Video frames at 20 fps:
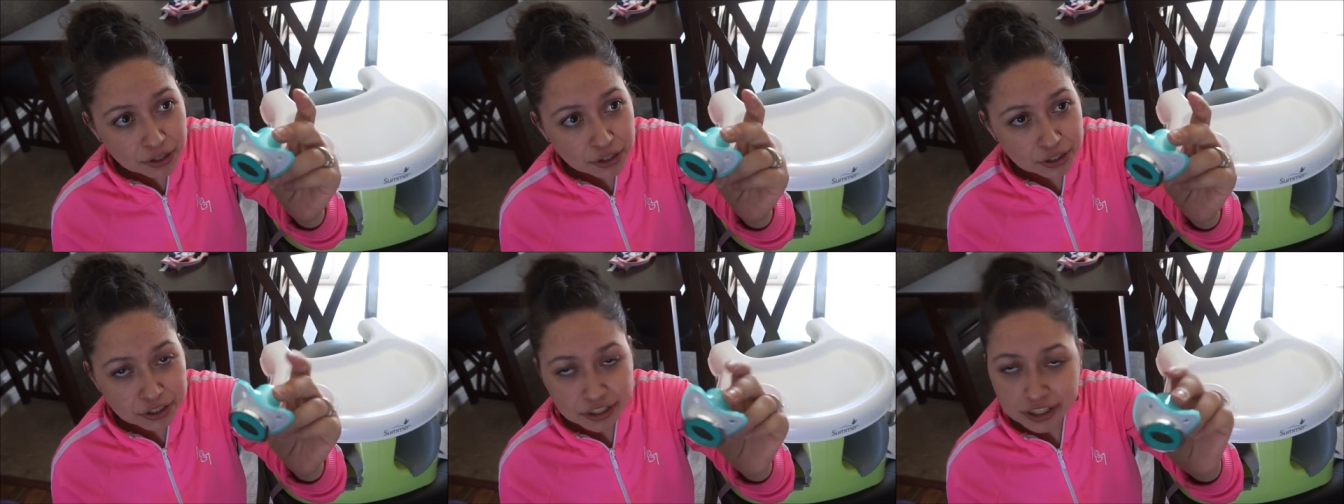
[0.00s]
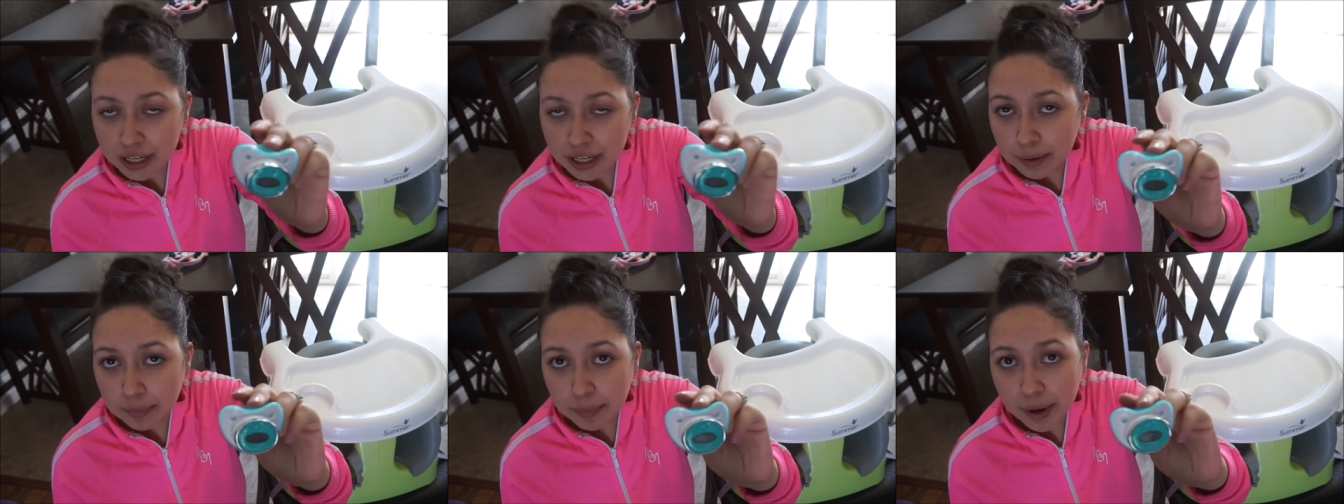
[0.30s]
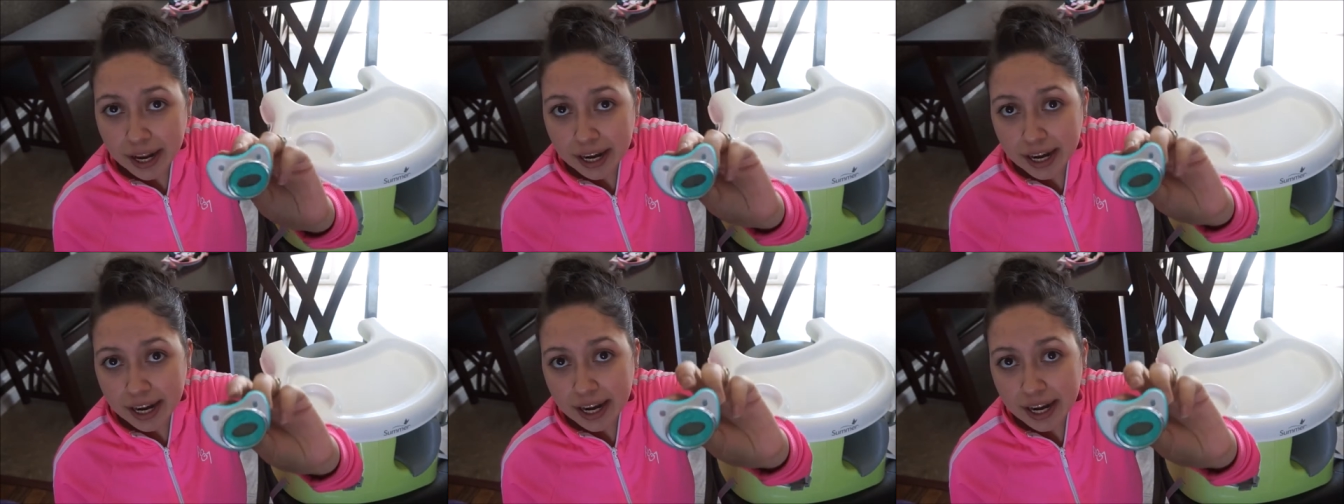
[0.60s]
She started
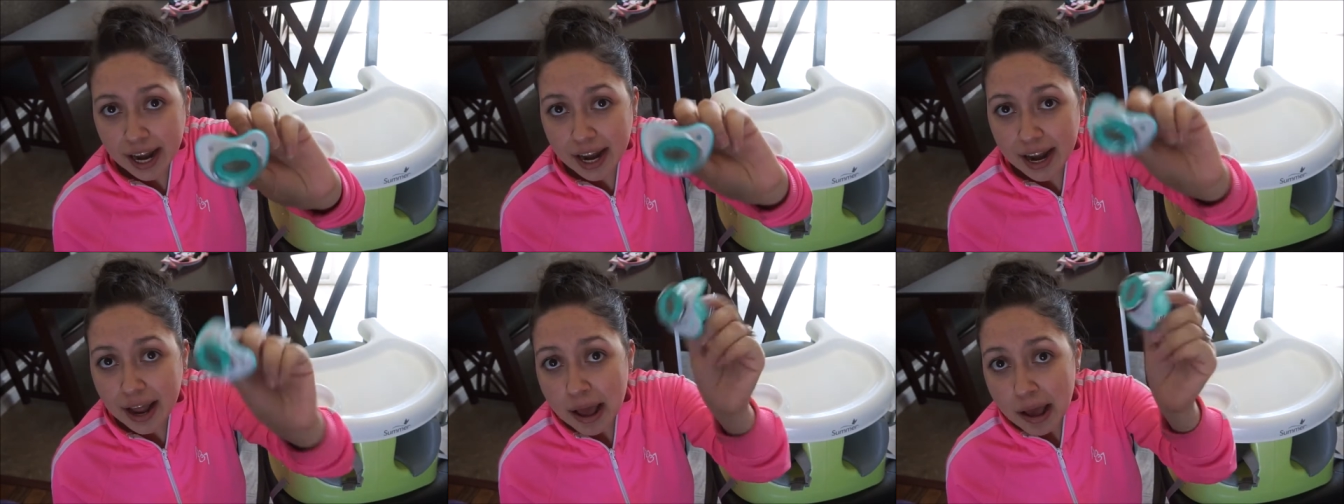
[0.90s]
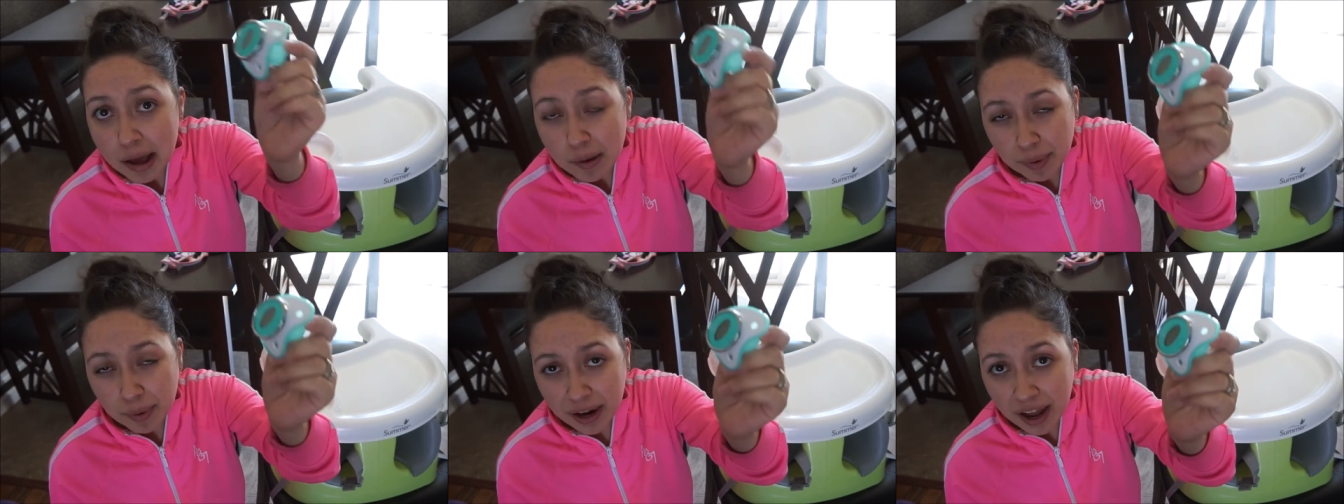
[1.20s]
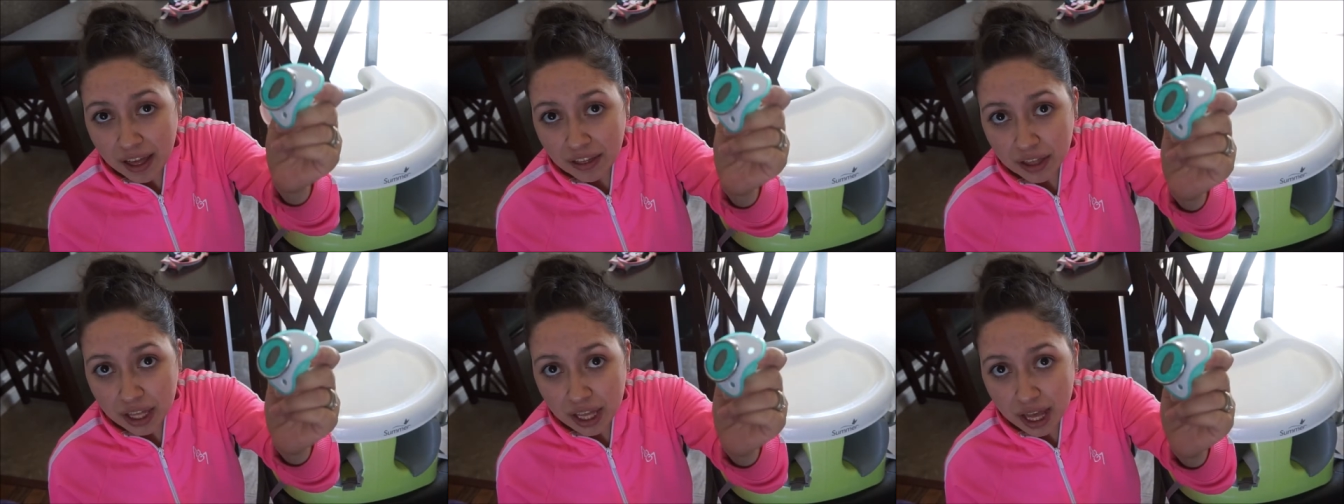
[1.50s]
biting it, but
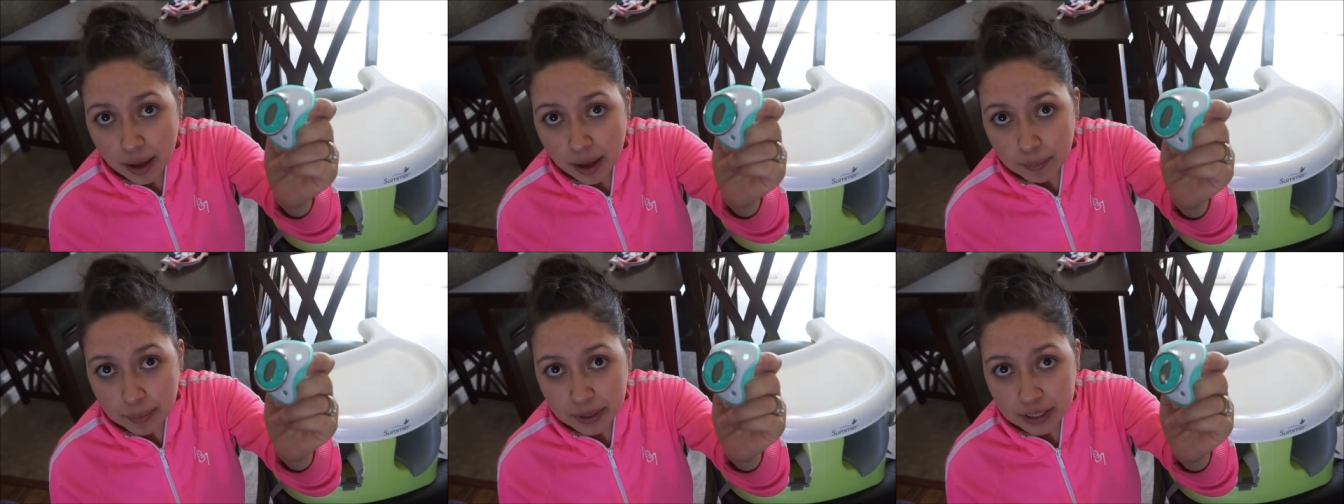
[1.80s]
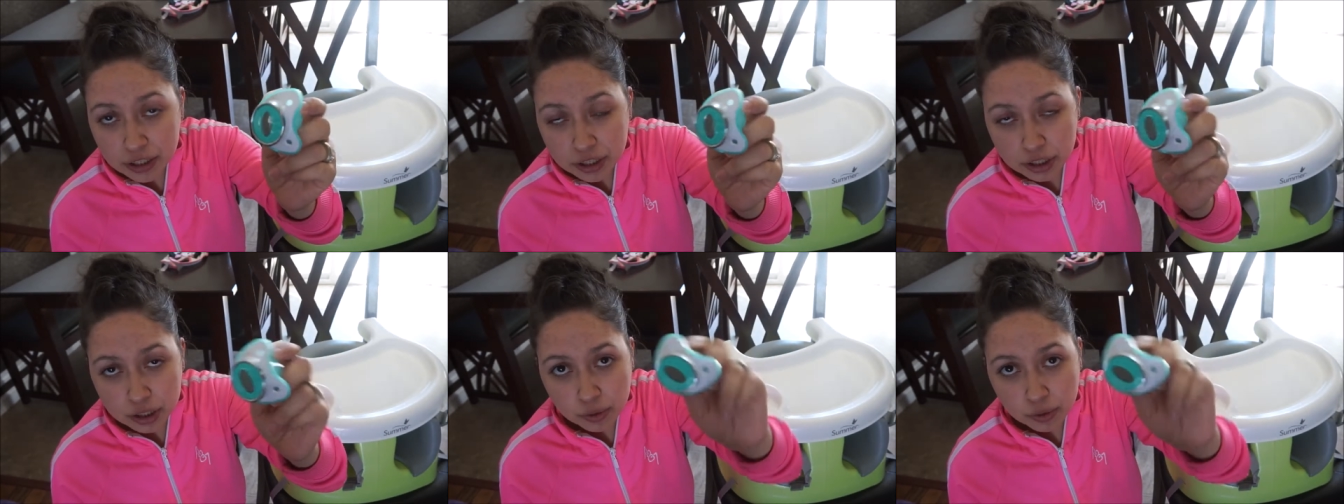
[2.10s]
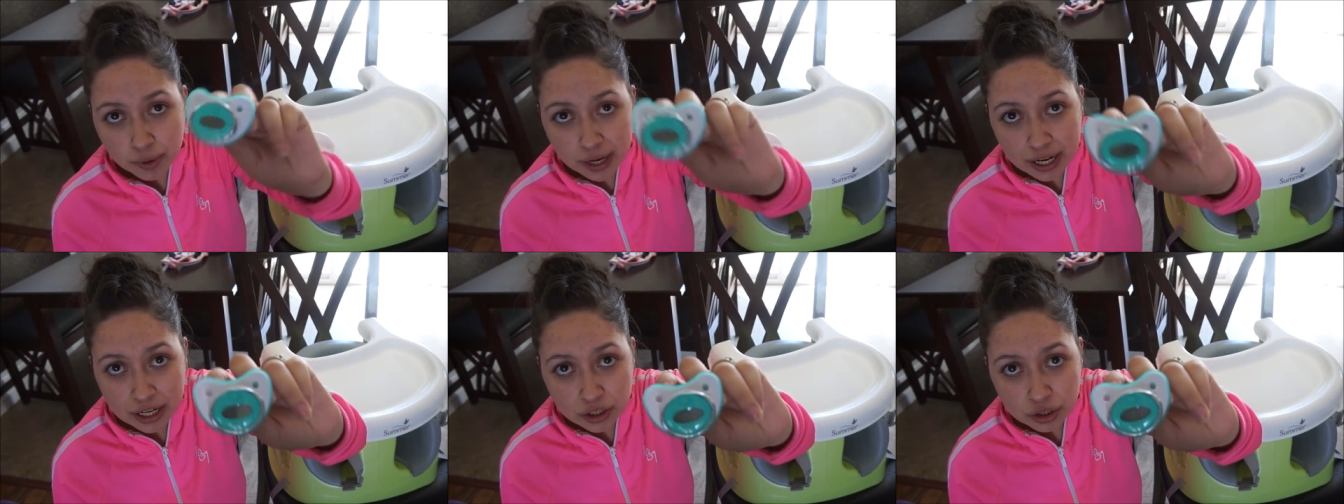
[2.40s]
nothing happens
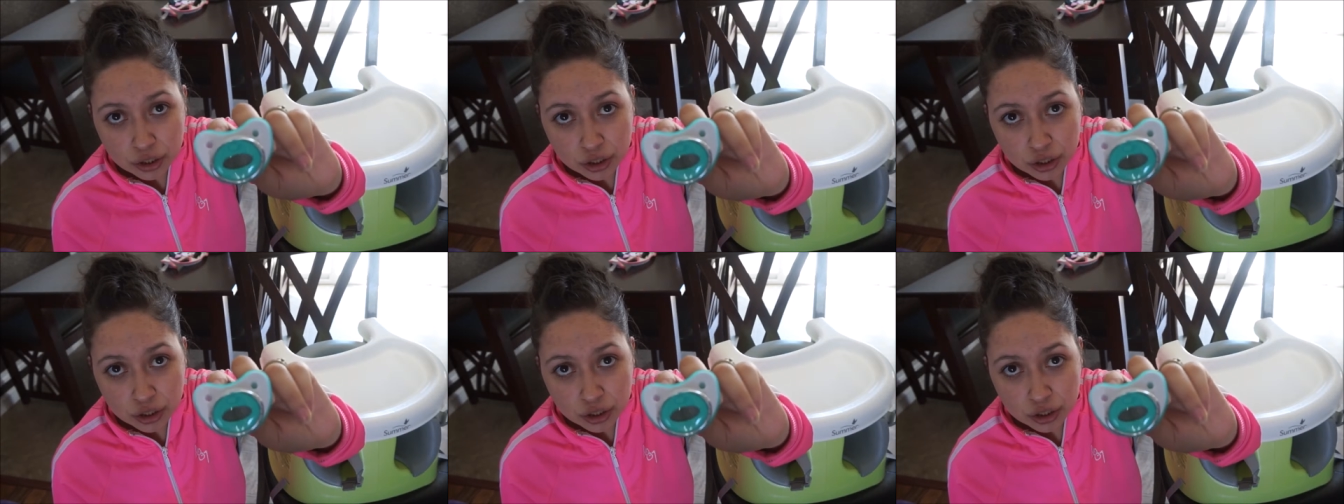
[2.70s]
to it.